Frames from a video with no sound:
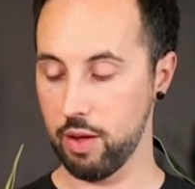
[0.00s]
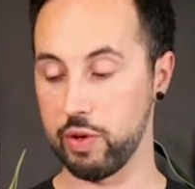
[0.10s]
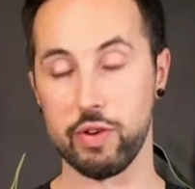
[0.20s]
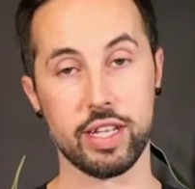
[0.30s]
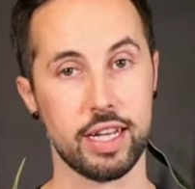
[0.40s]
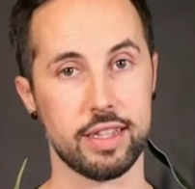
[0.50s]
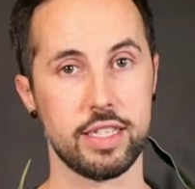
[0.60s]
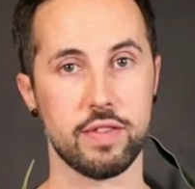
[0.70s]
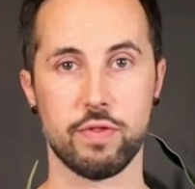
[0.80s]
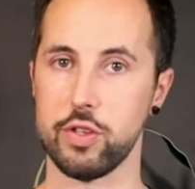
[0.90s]
We really like
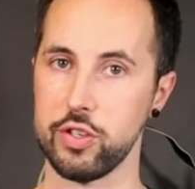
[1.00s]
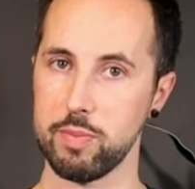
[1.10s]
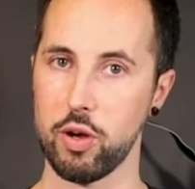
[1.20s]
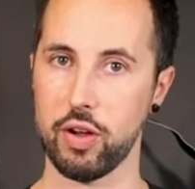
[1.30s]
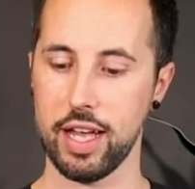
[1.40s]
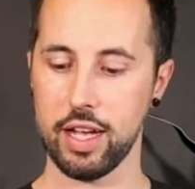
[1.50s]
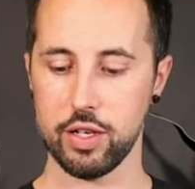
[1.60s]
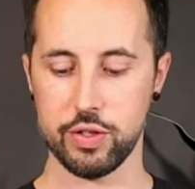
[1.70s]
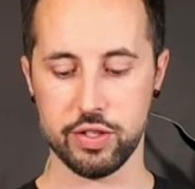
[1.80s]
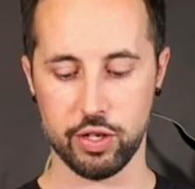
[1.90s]
these for small
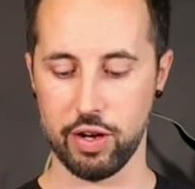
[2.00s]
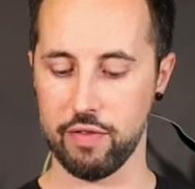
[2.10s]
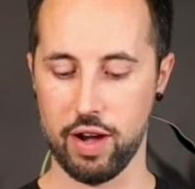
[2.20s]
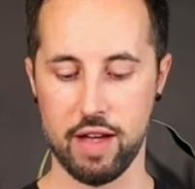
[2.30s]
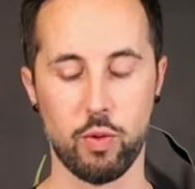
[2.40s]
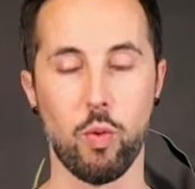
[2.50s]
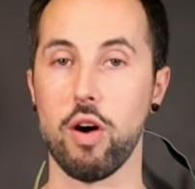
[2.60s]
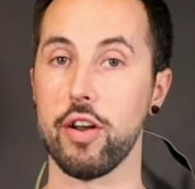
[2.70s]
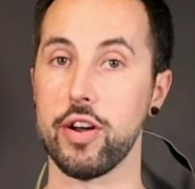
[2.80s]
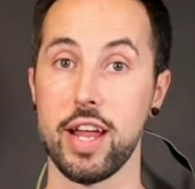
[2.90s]
geckos. They're great for having
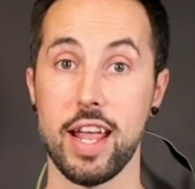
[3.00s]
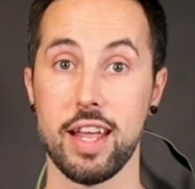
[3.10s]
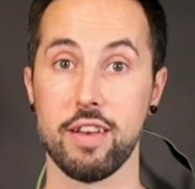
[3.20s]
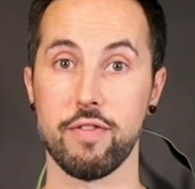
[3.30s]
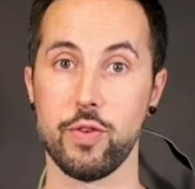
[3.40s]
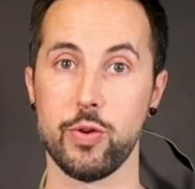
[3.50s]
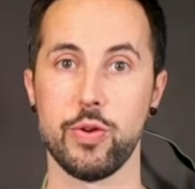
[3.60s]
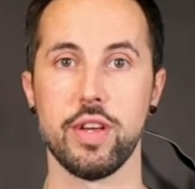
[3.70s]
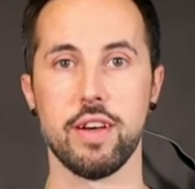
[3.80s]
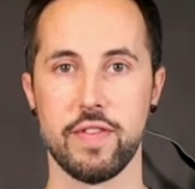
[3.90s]
water and
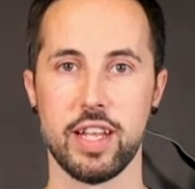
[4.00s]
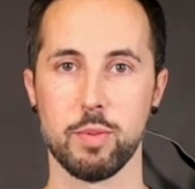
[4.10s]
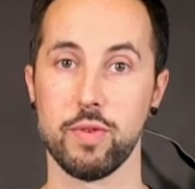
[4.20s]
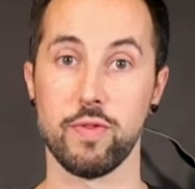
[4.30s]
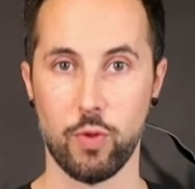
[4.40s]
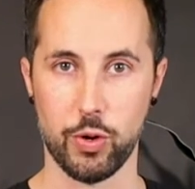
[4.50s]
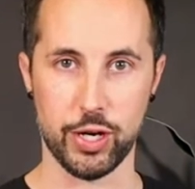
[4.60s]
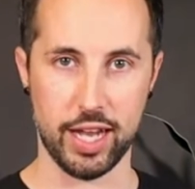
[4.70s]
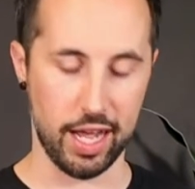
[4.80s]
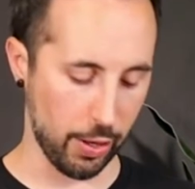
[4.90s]
food available for
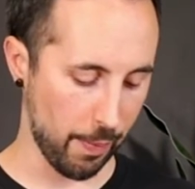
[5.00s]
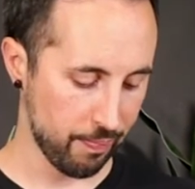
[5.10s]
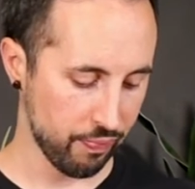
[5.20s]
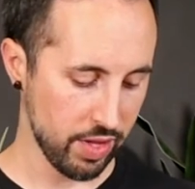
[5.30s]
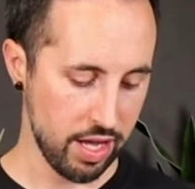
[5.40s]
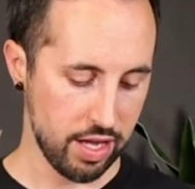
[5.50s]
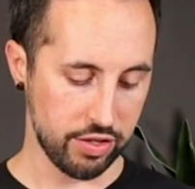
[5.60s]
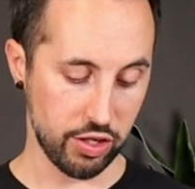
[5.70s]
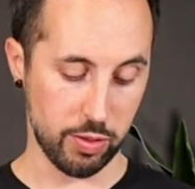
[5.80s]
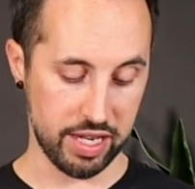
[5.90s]
your gecko.
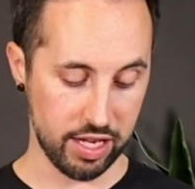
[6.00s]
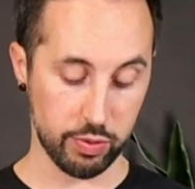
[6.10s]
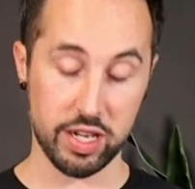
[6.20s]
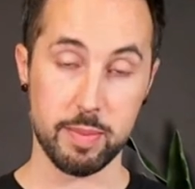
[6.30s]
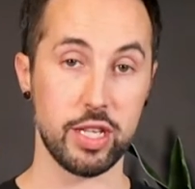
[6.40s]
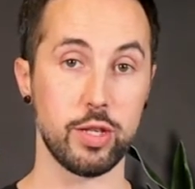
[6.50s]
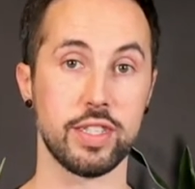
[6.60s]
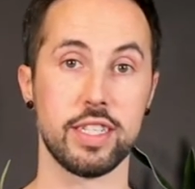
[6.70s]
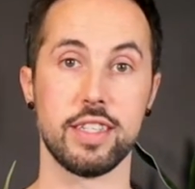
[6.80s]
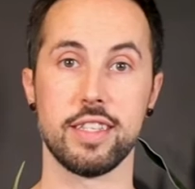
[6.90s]
So because we're gonna be
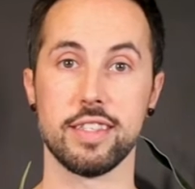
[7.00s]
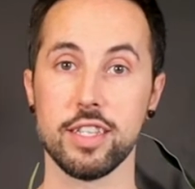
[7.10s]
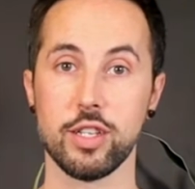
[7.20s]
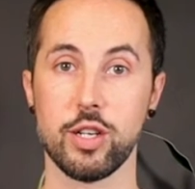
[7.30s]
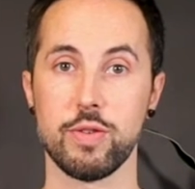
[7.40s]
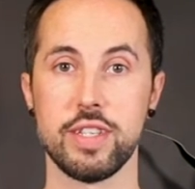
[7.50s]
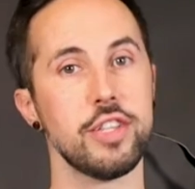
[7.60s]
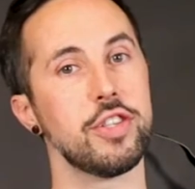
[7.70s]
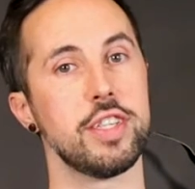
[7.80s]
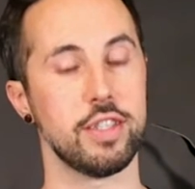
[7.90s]
using the silicone
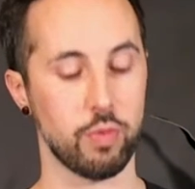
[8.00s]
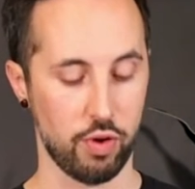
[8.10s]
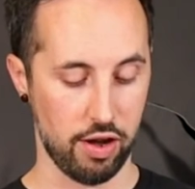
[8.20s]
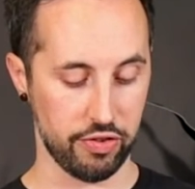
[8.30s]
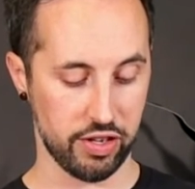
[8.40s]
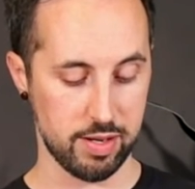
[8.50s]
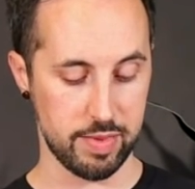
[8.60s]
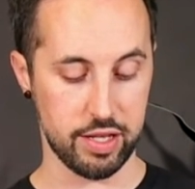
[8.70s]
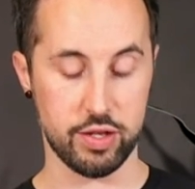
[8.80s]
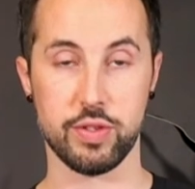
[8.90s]
dishes, we're also gonna
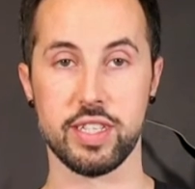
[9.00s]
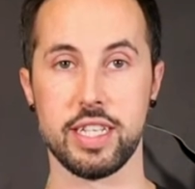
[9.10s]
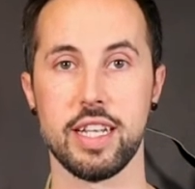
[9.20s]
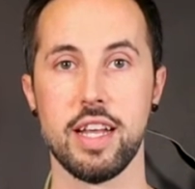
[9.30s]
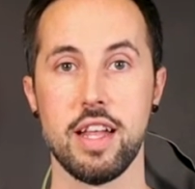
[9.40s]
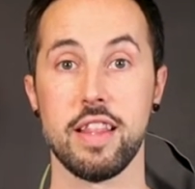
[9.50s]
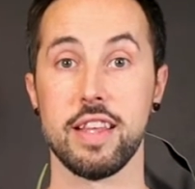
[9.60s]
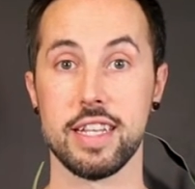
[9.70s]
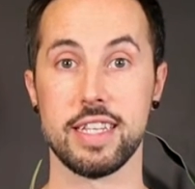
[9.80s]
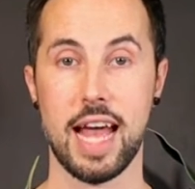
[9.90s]
be using
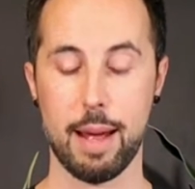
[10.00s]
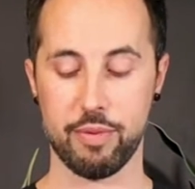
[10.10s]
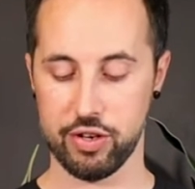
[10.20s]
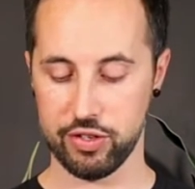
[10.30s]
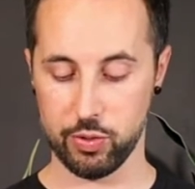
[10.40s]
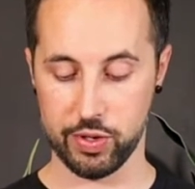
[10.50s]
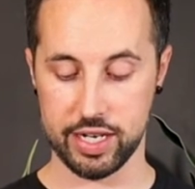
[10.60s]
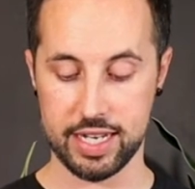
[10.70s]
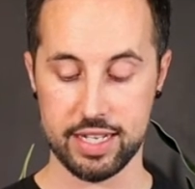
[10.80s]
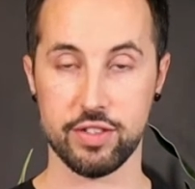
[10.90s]
the adapters. So we're
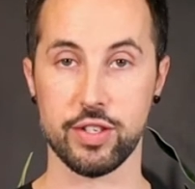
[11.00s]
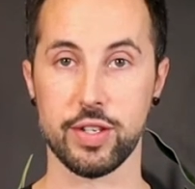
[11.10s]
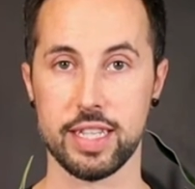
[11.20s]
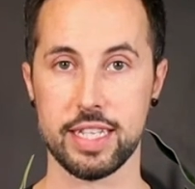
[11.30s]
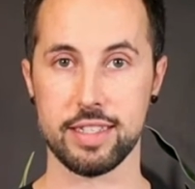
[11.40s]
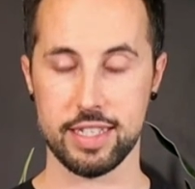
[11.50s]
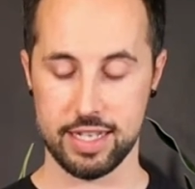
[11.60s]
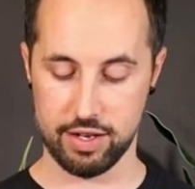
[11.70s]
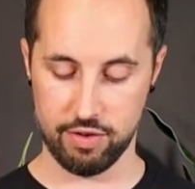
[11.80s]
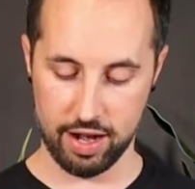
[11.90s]
gonna insert these
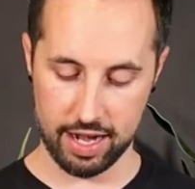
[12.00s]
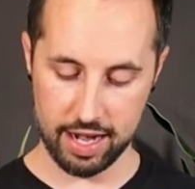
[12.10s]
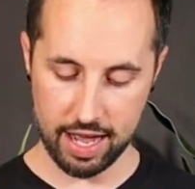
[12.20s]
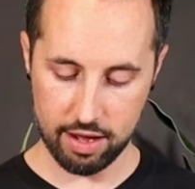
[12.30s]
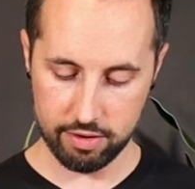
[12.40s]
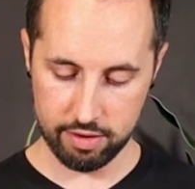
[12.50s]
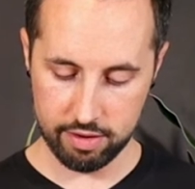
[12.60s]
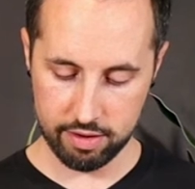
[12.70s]
in right now.